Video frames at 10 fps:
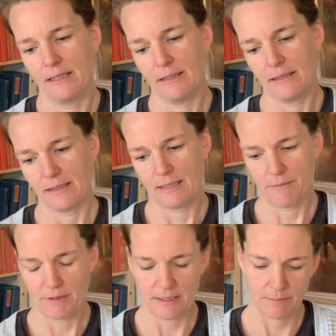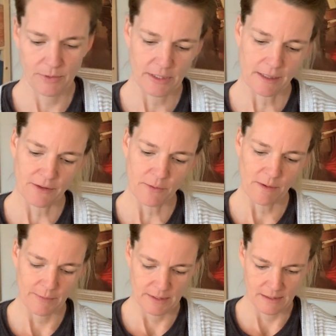Let's see when this particular
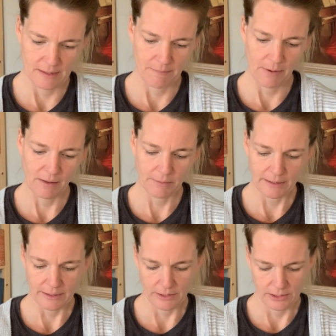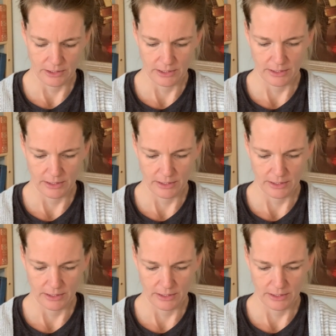one was published.